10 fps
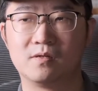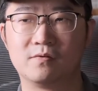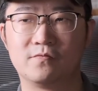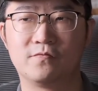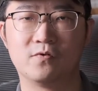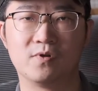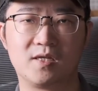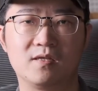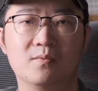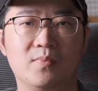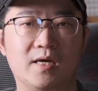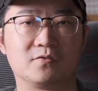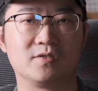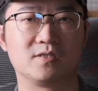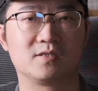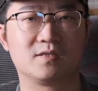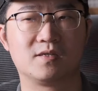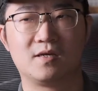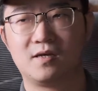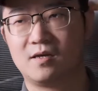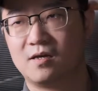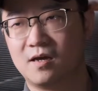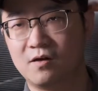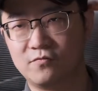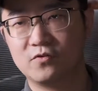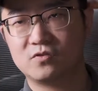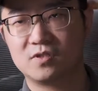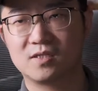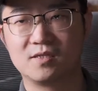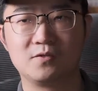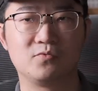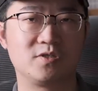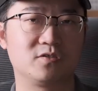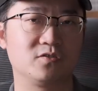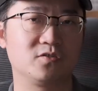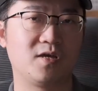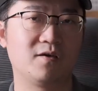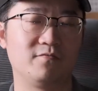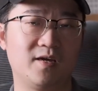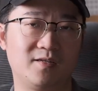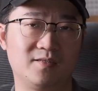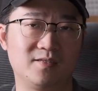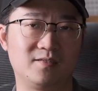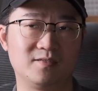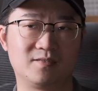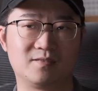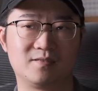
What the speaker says: for lithium batteries. Unfortunately, researchers have validated